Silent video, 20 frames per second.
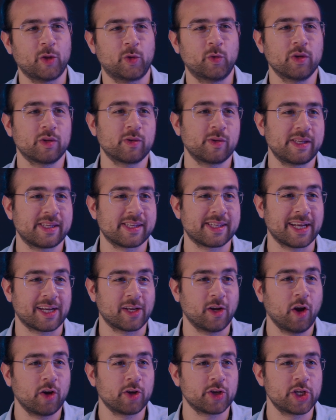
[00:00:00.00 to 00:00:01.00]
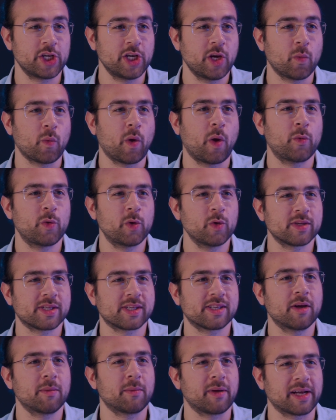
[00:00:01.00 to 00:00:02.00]
Due to its technology, when we use
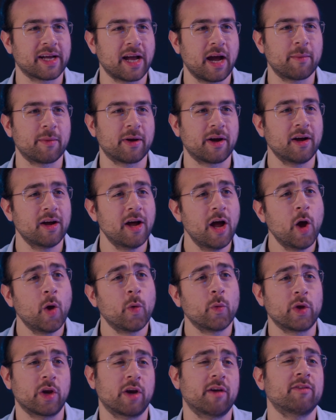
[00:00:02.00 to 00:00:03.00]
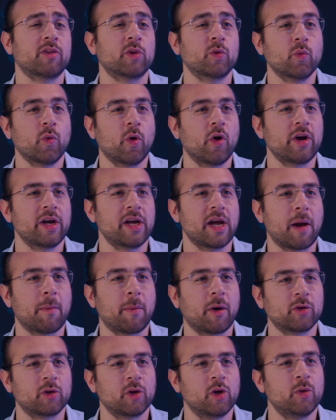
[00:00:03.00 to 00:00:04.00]
thermal camera, we don't have to worry
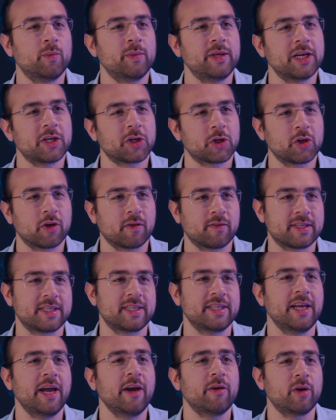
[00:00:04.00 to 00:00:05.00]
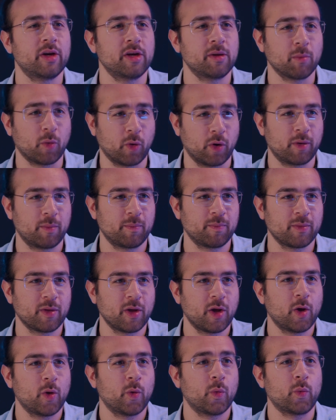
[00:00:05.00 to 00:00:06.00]
about the illumination of a scenario anymore.
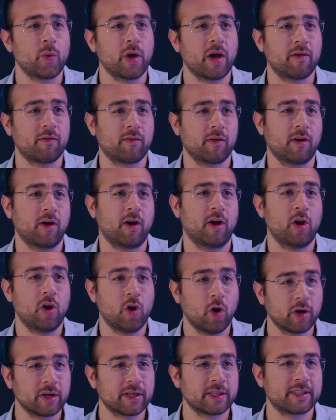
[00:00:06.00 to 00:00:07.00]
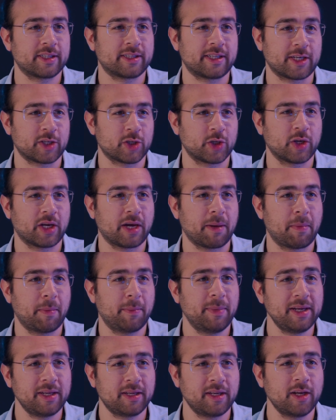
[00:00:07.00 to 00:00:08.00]
We have a longer detection
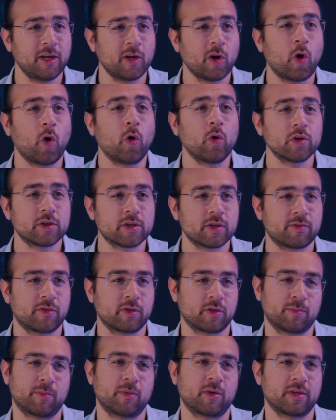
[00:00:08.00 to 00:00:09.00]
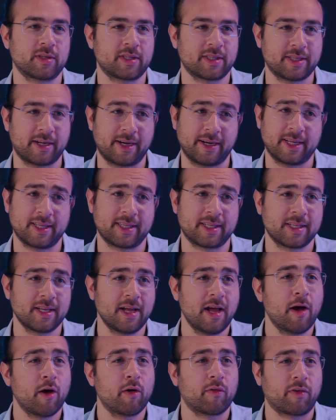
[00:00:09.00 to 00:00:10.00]
capability also for small targets.
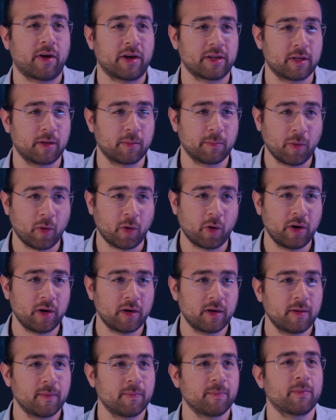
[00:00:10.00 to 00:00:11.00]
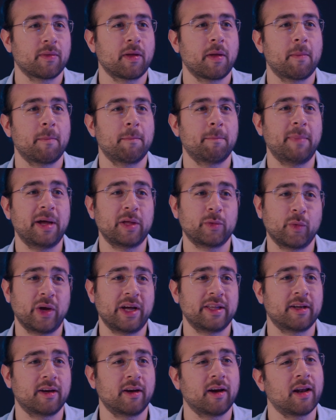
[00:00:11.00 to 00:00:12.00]
Furthermore, bad
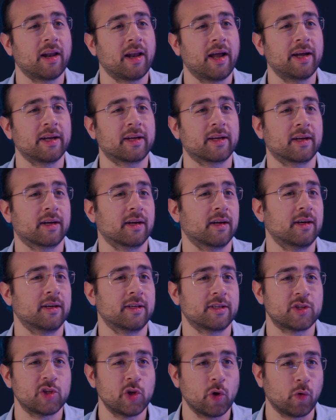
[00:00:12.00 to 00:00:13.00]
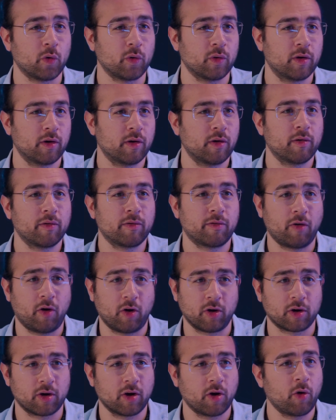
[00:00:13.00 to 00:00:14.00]
weather like snow,
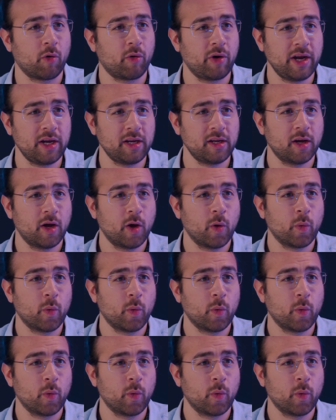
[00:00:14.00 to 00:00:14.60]
fog or rain